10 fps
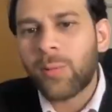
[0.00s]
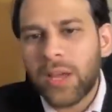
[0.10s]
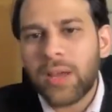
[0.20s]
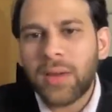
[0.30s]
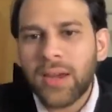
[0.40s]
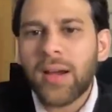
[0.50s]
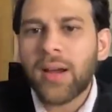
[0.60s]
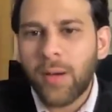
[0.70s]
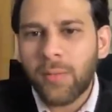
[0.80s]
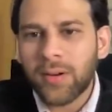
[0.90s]
the way media
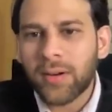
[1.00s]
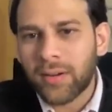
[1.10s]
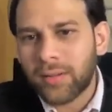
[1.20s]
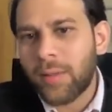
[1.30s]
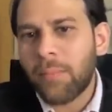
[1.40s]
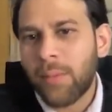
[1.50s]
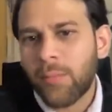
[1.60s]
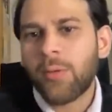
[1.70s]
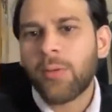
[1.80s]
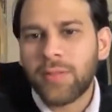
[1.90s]
covered the
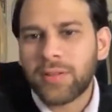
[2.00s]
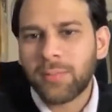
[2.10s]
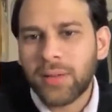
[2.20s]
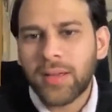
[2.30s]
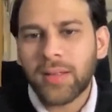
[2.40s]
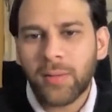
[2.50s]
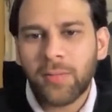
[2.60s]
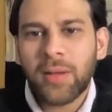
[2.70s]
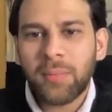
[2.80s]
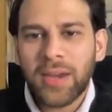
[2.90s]
memo vis-a-vis the
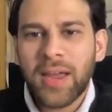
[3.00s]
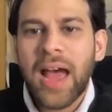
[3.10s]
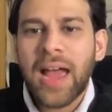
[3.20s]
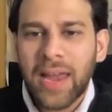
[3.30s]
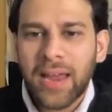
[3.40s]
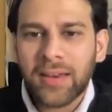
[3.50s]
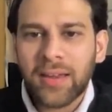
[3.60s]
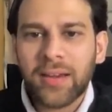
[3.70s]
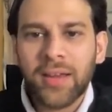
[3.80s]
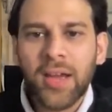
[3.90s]
way media
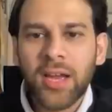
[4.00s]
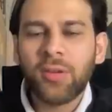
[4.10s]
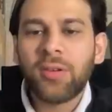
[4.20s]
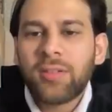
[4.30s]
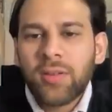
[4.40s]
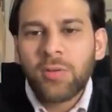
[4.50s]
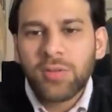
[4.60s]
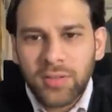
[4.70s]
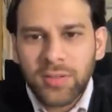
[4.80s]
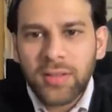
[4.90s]
highlighted your
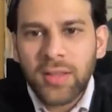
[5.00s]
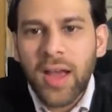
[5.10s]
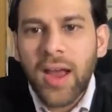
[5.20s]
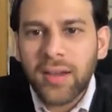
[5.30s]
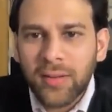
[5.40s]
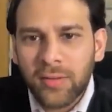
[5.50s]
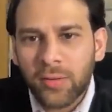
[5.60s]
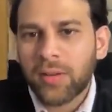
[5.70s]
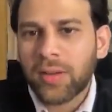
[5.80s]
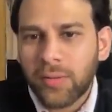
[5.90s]
disclosures in the guardian
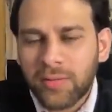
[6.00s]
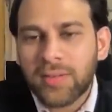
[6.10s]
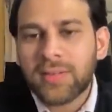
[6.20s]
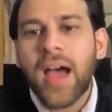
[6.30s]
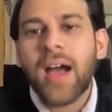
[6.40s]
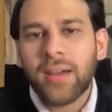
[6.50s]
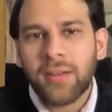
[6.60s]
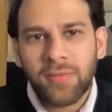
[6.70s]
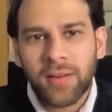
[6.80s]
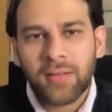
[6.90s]
story there was a stark
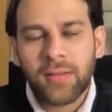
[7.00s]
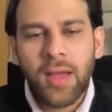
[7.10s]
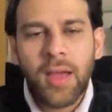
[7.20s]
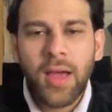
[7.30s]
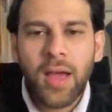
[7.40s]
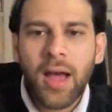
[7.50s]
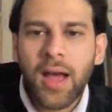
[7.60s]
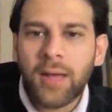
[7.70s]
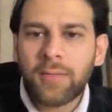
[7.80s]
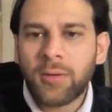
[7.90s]
difference
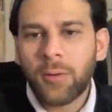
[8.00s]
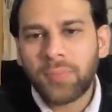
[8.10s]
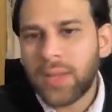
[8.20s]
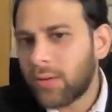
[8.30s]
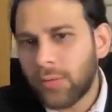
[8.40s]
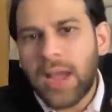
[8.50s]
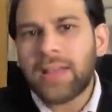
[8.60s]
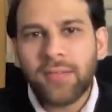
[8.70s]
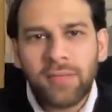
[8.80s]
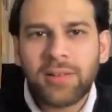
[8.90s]
uh, so you know
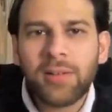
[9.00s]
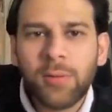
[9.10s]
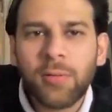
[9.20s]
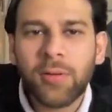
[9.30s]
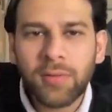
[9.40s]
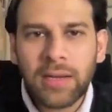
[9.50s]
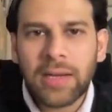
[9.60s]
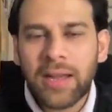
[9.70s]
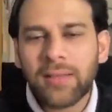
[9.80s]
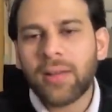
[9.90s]
as a whistleblower because
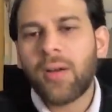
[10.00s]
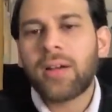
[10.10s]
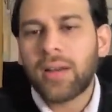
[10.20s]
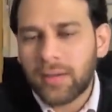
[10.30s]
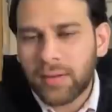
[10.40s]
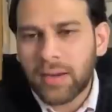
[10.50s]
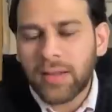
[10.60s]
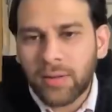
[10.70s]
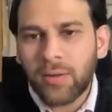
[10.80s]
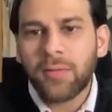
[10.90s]
it takes a lot it
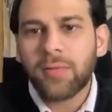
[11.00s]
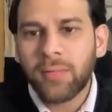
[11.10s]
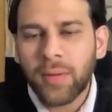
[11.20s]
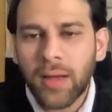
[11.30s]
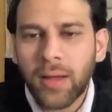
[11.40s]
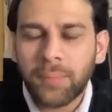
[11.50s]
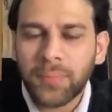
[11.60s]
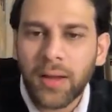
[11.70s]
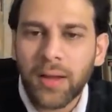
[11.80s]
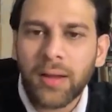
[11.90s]
takes a lot of uh,
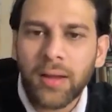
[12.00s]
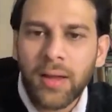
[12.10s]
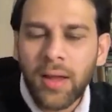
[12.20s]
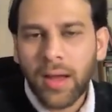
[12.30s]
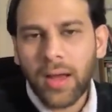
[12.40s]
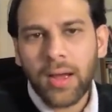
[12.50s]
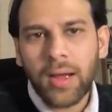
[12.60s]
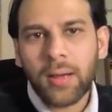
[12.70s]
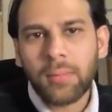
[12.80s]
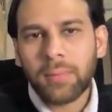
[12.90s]
uh,
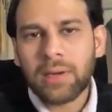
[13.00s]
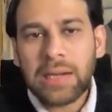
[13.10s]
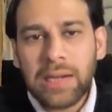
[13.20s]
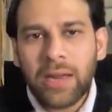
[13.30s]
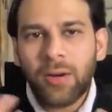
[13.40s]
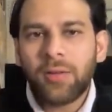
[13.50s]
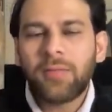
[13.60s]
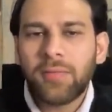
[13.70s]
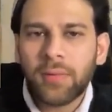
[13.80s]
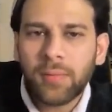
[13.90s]
uh really a lot
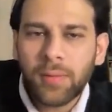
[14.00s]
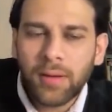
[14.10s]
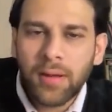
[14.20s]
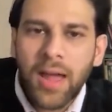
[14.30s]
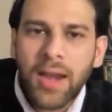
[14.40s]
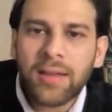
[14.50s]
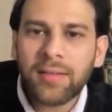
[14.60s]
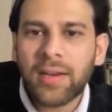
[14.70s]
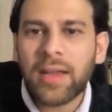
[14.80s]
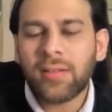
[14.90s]
of
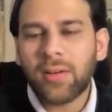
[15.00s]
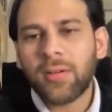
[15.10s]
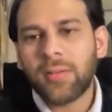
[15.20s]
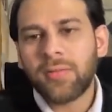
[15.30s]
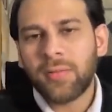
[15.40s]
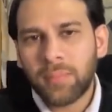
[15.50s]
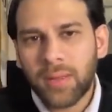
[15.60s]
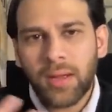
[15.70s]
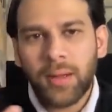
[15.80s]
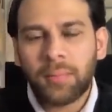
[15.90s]
courage it takes a lot of
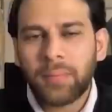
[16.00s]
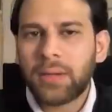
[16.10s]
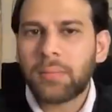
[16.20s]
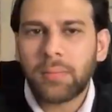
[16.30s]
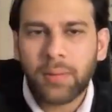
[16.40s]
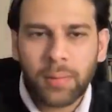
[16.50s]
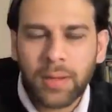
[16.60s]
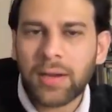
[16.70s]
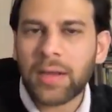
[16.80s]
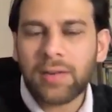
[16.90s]
uh,
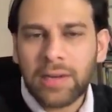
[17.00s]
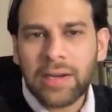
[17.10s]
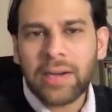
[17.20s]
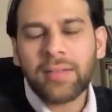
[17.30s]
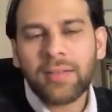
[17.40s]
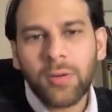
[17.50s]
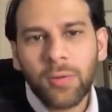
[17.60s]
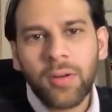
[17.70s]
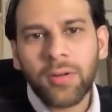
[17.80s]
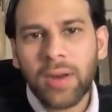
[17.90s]
it, it really takes a
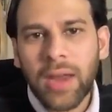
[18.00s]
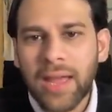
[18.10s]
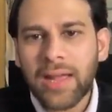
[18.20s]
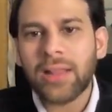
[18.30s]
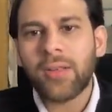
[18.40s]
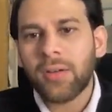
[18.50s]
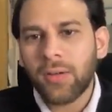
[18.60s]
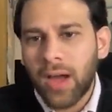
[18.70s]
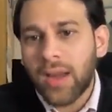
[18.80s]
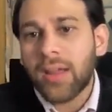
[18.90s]
toll on your health on
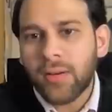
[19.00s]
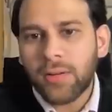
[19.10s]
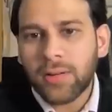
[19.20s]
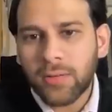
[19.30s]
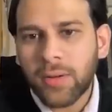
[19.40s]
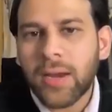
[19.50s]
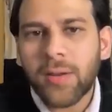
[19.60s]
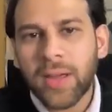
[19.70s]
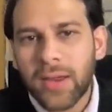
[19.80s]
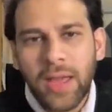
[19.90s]
your career also in
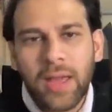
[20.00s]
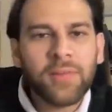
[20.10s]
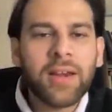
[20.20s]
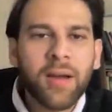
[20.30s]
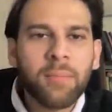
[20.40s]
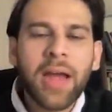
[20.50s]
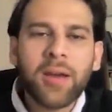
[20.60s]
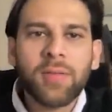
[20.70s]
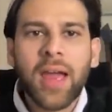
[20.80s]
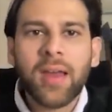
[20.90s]
a way and, and we'll come
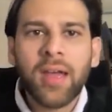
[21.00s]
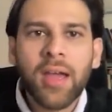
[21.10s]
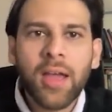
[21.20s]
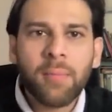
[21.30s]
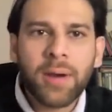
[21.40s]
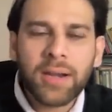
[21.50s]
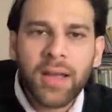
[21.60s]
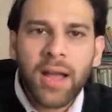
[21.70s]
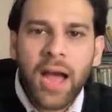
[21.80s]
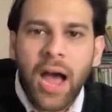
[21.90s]
back to that
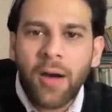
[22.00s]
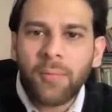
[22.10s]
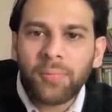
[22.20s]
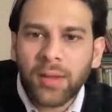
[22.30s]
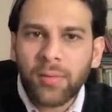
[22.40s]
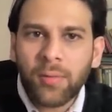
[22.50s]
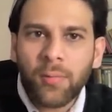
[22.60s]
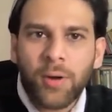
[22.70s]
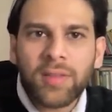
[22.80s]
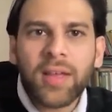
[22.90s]
but how
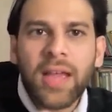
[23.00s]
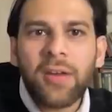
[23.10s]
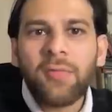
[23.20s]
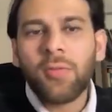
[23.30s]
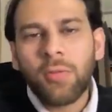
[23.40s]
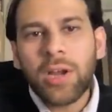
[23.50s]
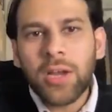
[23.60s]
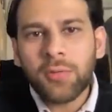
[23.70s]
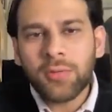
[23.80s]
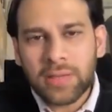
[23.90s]
what is the kind of role
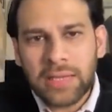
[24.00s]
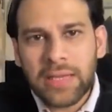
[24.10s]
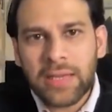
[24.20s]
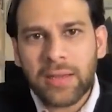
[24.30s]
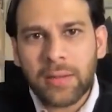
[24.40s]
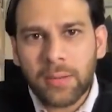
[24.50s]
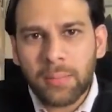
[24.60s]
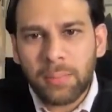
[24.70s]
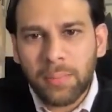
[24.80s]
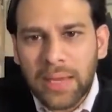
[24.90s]
do you see
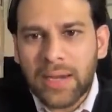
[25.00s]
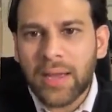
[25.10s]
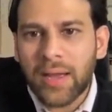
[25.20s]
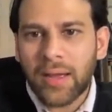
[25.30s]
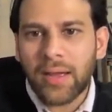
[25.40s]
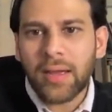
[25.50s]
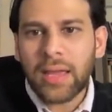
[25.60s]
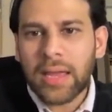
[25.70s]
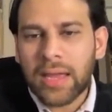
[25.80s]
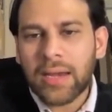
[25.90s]
media
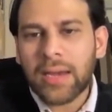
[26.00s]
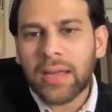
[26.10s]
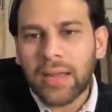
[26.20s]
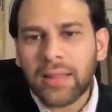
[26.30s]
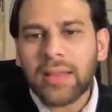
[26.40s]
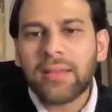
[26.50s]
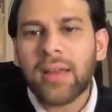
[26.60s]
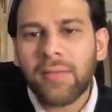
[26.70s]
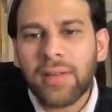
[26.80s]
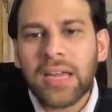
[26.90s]
in in
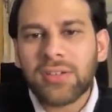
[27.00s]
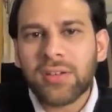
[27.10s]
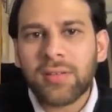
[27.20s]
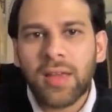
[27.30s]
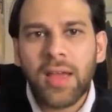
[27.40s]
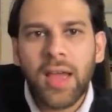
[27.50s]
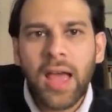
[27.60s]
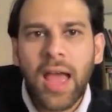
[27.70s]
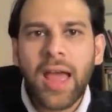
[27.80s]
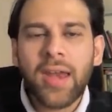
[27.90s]
these revelations
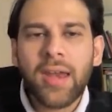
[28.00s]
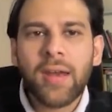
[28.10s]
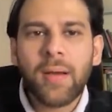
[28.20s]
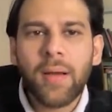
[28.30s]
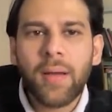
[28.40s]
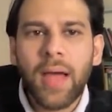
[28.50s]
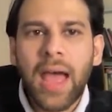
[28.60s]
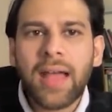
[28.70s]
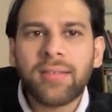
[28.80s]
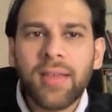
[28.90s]
and
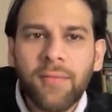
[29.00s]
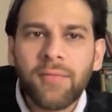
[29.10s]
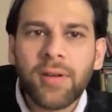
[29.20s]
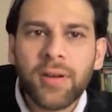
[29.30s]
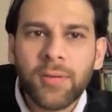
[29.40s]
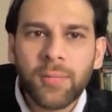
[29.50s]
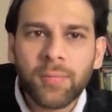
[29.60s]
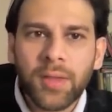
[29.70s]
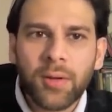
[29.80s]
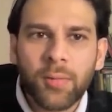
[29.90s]
as
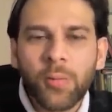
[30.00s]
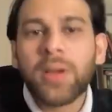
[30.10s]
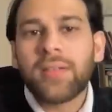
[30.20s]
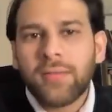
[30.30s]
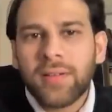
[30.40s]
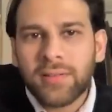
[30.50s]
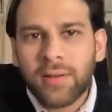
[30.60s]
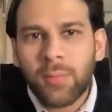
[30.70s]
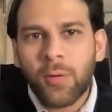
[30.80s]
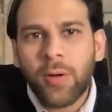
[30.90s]
someone who is a
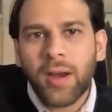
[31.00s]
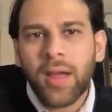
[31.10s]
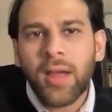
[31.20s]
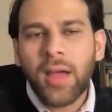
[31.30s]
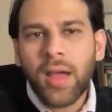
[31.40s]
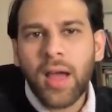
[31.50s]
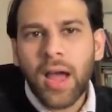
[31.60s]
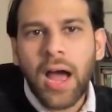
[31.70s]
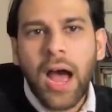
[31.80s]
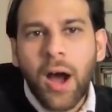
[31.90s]
whistleblower
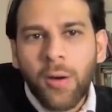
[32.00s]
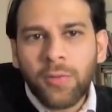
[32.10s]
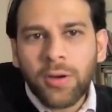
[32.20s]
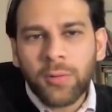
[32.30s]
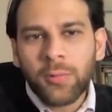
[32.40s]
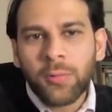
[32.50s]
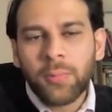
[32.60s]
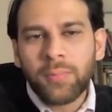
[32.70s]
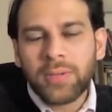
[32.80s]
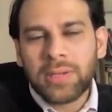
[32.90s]
how would
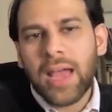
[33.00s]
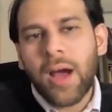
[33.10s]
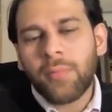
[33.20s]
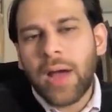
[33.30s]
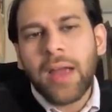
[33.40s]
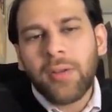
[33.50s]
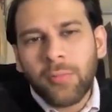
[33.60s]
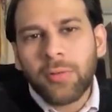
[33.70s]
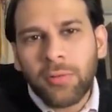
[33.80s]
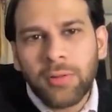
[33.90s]
you say how i
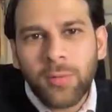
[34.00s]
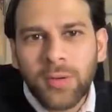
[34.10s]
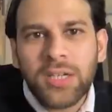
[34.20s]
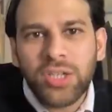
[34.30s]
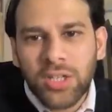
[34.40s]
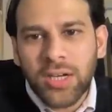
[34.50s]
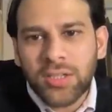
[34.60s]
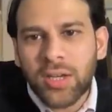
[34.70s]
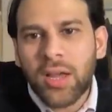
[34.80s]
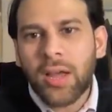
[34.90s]
don't want to use the word
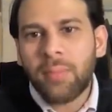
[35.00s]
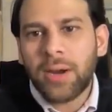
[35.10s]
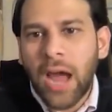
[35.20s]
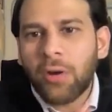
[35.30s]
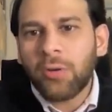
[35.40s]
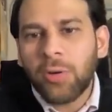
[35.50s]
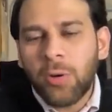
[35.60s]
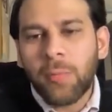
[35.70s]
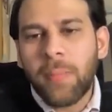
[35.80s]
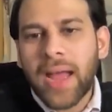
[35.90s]
judge but how do you
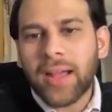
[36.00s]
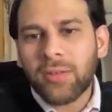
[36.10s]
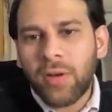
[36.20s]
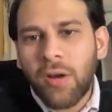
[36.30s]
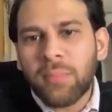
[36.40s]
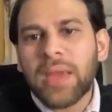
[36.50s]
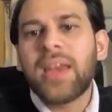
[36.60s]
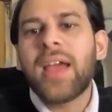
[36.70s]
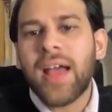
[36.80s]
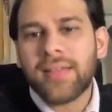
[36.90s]
look back as to how
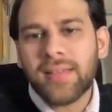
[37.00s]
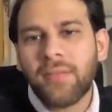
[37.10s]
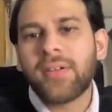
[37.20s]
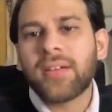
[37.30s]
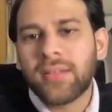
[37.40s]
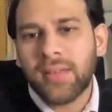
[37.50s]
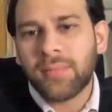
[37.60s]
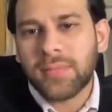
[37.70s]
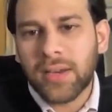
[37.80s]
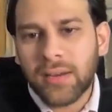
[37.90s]
media has covered the
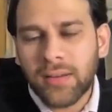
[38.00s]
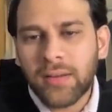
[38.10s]
subject